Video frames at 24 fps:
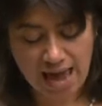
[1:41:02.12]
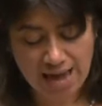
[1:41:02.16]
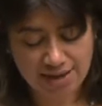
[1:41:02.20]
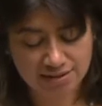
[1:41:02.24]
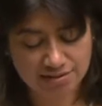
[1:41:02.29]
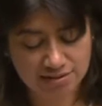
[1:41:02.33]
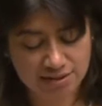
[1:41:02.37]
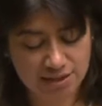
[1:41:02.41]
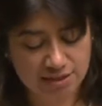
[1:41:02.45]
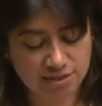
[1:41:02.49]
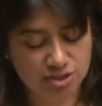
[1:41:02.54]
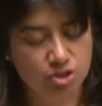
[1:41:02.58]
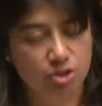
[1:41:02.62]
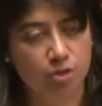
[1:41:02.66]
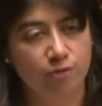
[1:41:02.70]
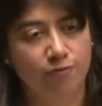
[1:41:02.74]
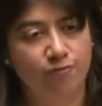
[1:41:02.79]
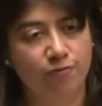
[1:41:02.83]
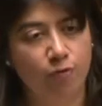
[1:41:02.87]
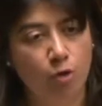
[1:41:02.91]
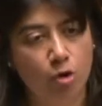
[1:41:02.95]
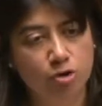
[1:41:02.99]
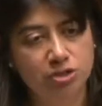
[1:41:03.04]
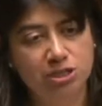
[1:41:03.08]
access to
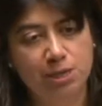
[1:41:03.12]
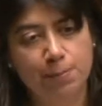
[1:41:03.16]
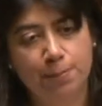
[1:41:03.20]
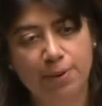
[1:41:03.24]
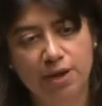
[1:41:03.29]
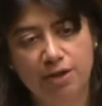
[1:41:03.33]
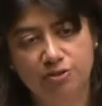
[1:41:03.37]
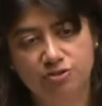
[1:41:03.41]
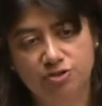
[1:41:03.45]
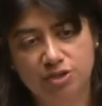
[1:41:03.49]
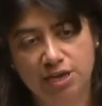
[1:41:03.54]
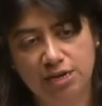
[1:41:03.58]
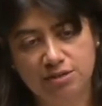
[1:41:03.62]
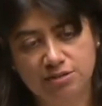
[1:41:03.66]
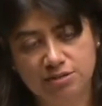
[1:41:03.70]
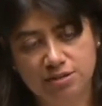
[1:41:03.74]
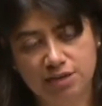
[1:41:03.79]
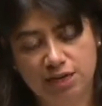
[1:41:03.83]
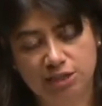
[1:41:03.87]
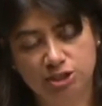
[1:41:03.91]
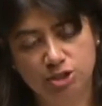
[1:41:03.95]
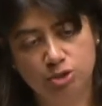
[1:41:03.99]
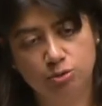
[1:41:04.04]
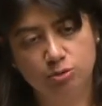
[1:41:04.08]
40-plus
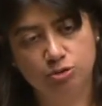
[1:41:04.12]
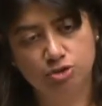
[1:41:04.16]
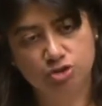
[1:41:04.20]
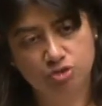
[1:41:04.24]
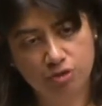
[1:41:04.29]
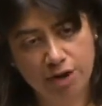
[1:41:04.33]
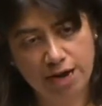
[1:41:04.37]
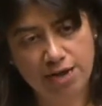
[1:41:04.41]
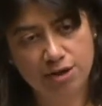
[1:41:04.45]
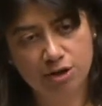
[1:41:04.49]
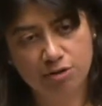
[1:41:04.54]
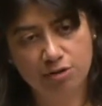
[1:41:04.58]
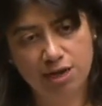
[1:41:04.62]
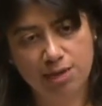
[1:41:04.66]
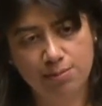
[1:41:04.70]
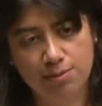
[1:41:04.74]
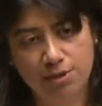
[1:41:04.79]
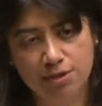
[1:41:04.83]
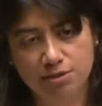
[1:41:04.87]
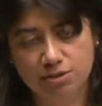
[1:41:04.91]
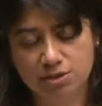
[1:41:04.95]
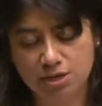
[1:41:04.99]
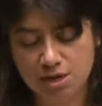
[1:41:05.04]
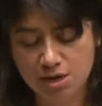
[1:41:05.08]
international trade
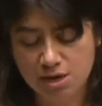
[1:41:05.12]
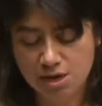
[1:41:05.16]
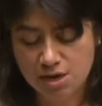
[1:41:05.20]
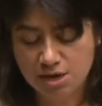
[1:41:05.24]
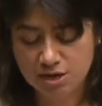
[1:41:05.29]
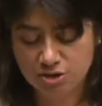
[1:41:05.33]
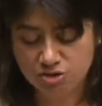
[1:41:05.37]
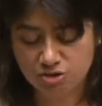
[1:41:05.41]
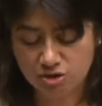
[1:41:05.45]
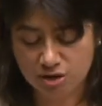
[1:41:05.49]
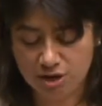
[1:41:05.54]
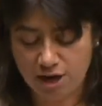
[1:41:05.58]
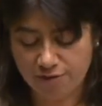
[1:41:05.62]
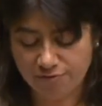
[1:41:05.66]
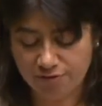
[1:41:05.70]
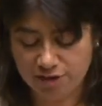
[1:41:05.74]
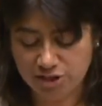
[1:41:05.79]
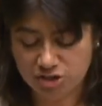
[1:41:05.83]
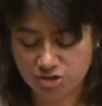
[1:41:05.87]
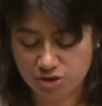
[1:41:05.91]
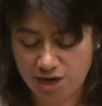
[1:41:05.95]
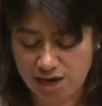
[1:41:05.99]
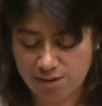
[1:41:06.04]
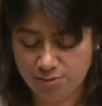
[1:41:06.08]
agreements,
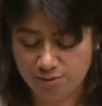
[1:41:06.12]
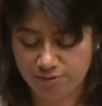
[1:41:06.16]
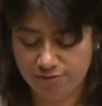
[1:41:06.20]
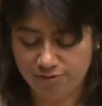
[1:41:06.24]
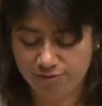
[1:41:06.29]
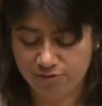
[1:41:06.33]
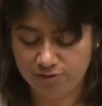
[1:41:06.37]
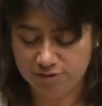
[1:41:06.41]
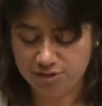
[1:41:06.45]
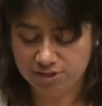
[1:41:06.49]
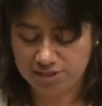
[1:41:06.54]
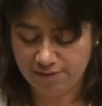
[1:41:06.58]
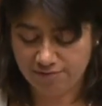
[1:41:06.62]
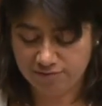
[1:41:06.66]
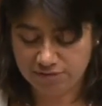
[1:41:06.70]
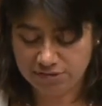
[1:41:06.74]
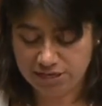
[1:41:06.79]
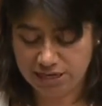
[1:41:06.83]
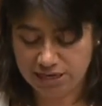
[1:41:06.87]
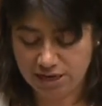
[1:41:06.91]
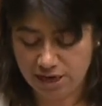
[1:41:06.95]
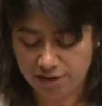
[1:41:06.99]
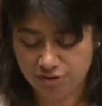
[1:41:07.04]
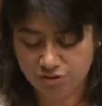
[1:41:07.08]
covering trade with
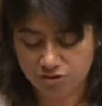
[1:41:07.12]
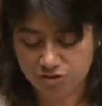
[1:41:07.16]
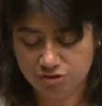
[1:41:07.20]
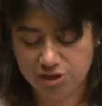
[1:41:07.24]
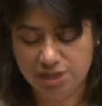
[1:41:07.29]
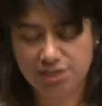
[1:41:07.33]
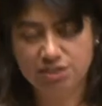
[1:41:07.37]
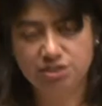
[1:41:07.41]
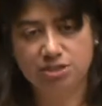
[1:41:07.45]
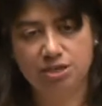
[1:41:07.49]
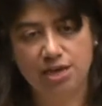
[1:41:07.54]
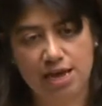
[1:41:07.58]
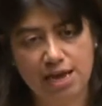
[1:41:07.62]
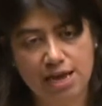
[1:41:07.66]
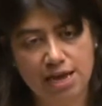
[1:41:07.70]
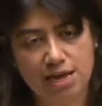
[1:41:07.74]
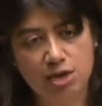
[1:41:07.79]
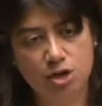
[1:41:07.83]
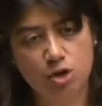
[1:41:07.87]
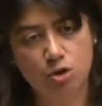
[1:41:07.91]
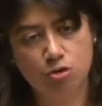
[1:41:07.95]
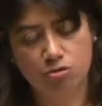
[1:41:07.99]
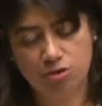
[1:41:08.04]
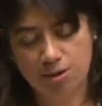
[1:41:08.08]
70 countries, to
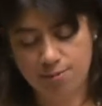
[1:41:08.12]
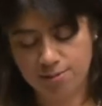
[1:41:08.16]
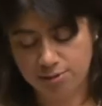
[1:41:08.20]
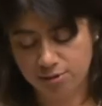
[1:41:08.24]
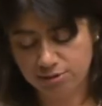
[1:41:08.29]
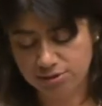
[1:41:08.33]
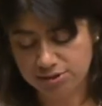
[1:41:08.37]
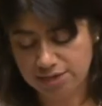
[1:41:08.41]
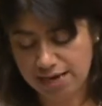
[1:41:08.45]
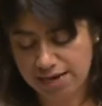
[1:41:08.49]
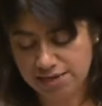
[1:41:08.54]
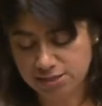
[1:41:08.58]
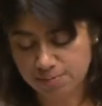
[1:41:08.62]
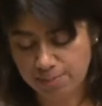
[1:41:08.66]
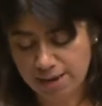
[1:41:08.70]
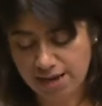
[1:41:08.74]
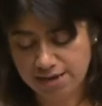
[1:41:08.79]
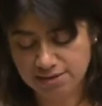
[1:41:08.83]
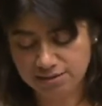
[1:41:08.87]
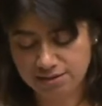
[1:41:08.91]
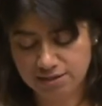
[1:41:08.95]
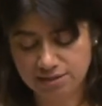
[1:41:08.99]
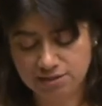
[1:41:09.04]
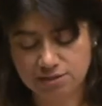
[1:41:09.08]
EU criminal
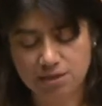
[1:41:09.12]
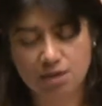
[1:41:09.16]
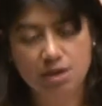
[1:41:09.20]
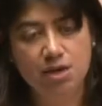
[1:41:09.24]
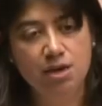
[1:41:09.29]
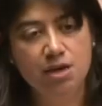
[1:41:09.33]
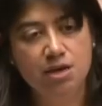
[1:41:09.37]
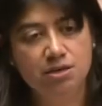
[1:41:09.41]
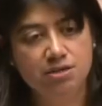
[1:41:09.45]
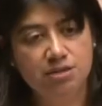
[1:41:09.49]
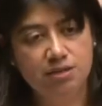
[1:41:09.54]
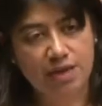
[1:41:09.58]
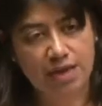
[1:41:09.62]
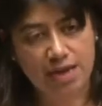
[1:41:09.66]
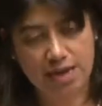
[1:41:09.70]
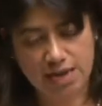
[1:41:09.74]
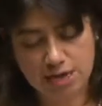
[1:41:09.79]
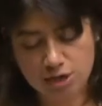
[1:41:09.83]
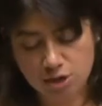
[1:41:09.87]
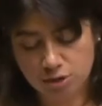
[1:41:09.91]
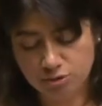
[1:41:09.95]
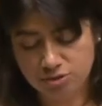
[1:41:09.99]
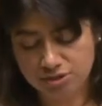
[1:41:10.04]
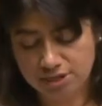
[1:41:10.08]
databases, to the
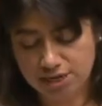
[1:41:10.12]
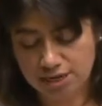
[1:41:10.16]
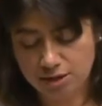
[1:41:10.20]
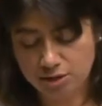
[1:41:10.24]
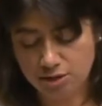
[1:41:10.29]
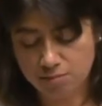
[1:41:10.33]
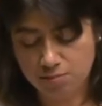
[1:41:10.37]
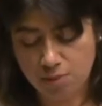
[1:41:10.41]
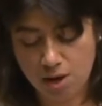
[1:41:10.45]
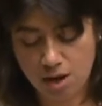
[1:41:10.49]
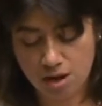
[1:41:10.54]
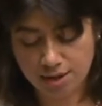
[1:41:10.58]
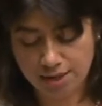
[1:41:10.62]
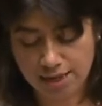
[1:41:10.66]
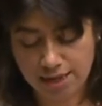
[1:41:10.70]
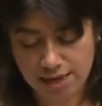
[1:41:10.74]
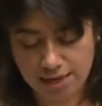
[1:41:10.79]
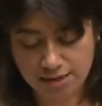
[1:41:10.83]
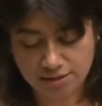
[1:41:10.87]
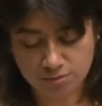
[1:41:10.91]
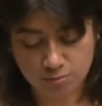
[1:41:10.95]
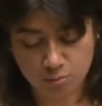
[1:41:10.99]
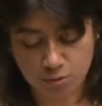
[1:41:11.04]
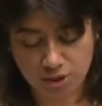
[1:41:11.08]
EU single
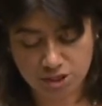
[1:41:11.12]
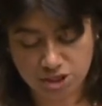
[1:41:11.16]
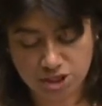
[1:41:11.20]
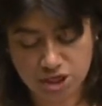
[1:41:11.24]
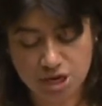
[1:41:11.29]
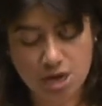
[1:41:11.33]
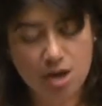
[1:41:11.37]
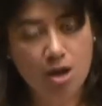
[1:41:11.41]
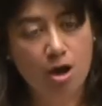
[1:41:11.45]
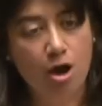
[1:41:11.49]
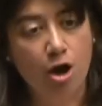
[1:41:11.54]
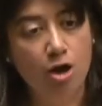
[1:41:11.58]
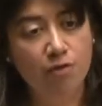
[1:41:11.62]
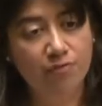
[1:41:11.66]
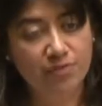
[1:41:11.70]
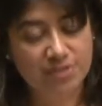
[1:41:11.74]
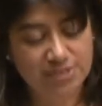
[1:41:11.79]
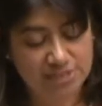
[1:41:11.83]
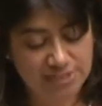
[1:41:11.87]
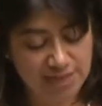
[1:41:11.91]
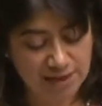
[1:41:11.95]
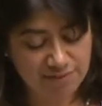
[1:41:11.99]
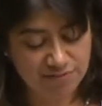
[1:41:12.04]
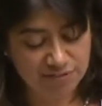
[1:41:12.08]
market, which over
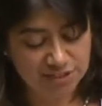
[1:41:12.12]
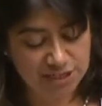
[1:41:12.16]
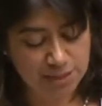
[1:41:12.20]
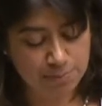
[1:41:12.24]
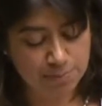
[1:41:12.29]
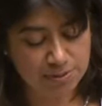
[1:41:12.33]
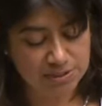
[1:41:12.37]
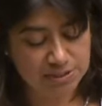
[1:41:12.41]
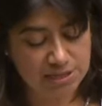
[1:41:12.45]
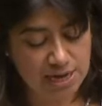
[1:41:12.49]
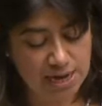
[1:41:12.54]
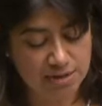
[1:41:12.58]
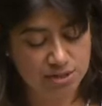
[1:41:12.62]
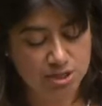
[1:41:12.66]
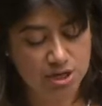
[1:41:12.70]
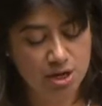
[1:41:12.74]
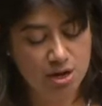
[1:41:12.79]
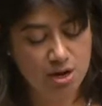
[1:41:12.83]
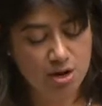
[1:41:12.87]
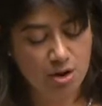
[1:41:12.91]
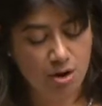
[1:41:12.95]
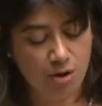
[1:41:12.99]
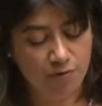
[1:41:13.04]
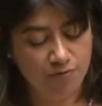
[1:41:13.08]
70%
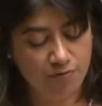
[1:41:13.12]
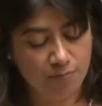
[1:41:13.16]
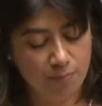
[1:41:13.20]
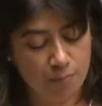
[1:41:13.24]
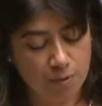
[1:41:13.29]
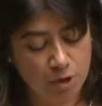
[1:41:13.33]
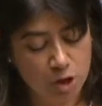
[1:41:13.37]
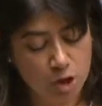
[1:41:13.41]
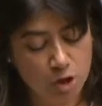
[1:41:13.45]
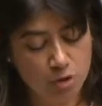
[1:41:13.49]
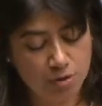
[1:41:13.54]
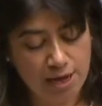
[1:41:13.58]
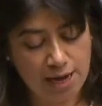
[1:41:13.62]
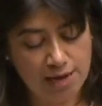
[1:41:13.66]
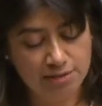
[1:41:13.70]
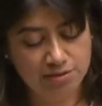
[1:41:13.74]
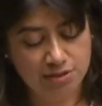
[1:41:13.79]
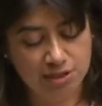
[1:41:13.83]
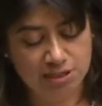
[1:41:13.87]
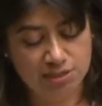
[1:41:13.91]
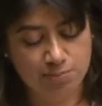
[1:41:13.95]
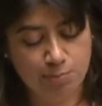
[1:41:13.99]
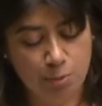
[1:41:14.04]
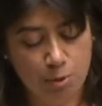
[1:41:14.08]
of
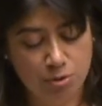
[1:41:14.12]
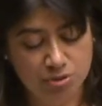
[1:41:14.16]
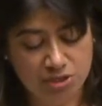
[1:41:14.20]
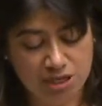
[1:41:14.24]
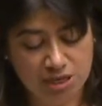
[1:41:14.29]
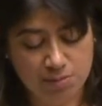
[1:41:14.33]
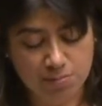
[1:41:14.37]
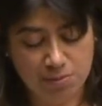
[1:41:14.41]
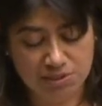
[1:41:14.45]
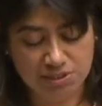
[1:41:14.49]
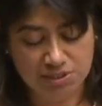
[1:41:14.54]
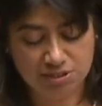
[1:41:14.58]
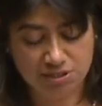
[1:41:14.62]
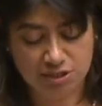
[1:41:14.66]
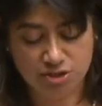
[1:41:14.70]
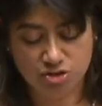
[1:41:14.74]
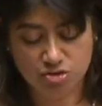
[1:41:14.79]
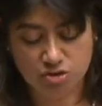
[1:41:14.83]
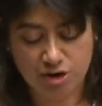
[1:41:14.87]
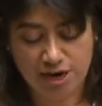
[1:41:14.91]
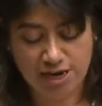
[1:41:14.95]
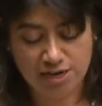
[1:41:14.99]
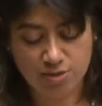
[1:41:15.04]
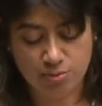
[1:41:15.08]
UK's exporting businesses
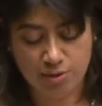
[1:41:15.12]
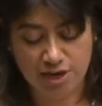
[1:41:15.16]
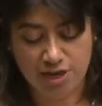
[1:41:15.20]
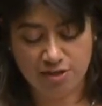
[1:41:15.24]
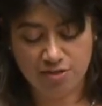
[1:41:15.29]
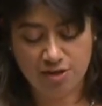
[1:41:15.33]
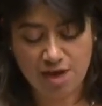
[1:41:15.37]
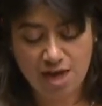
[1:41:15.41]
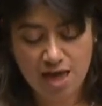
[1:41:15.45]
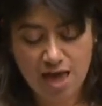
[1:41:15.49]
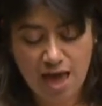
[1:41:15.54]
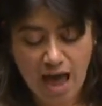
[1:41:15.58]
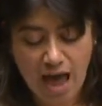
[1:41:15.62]
trade with.